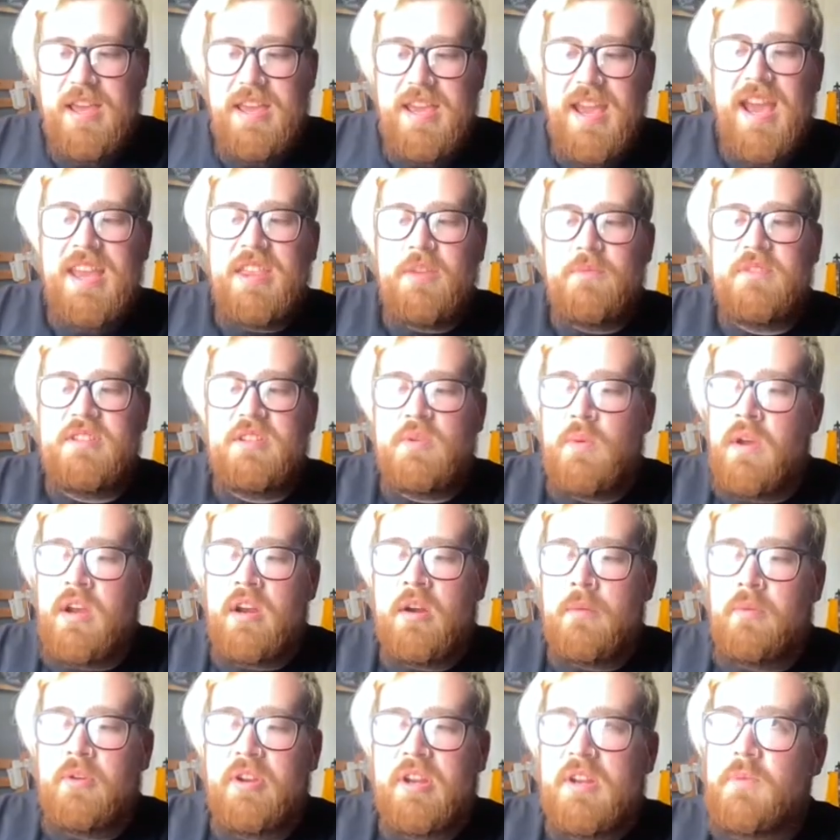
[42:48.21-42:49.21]
Yeah, there was
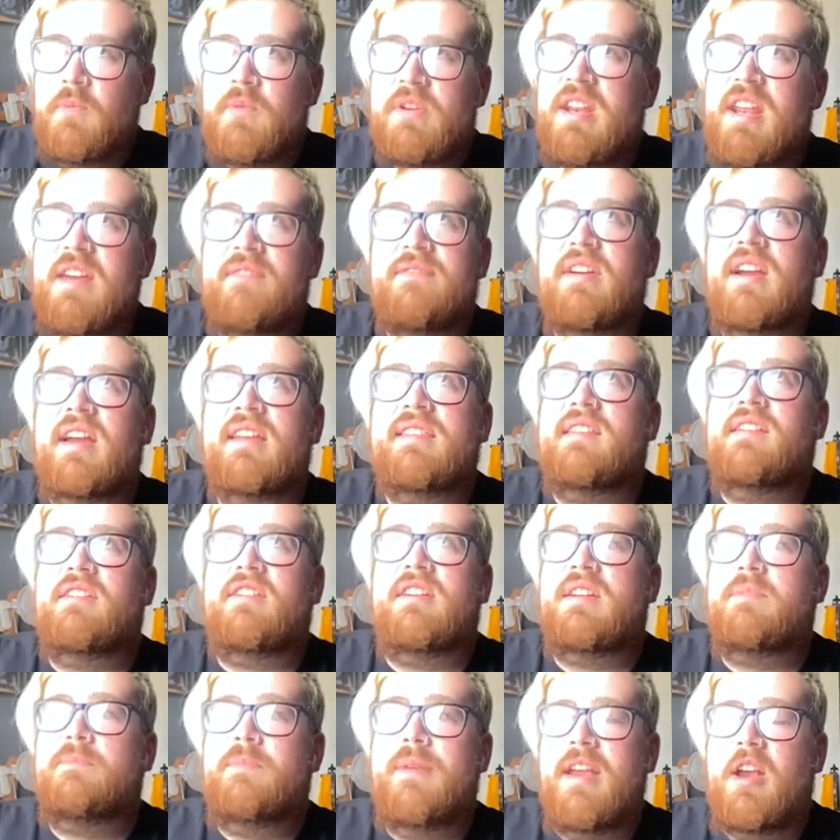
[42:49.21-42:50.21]
Twitter, but it would never get the
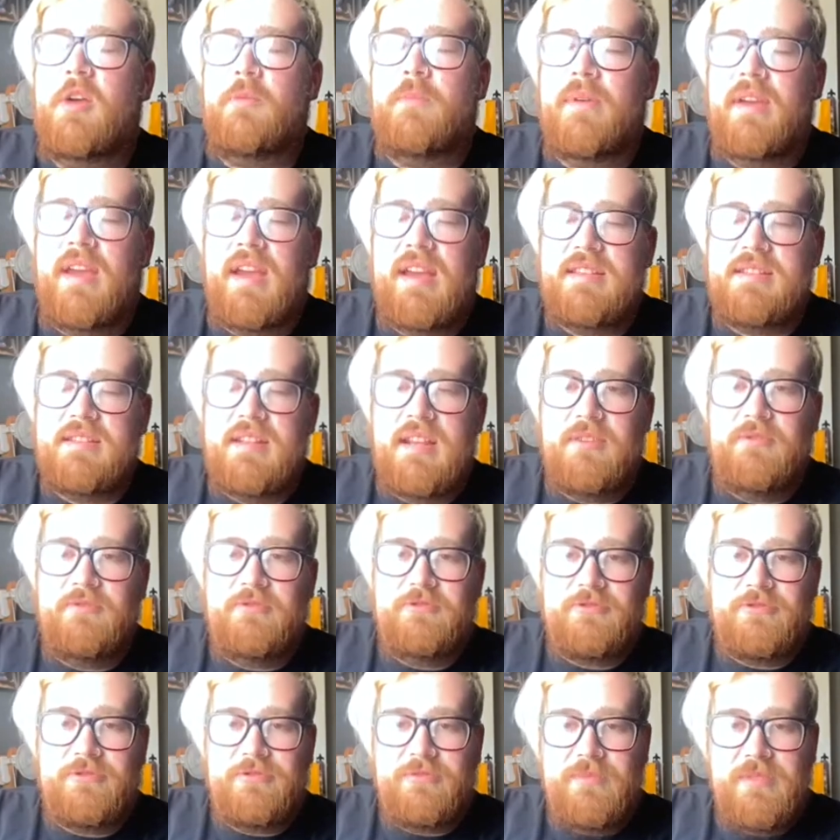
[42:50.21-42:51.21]
kind of pickup it gets now. Do
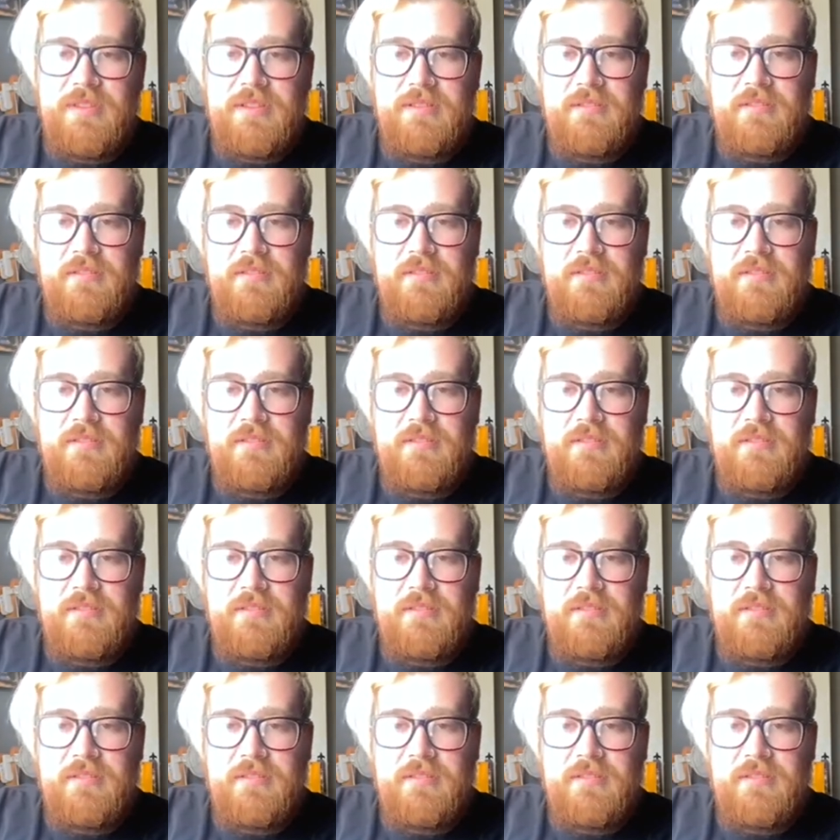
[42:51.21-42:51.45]
you know what I mean?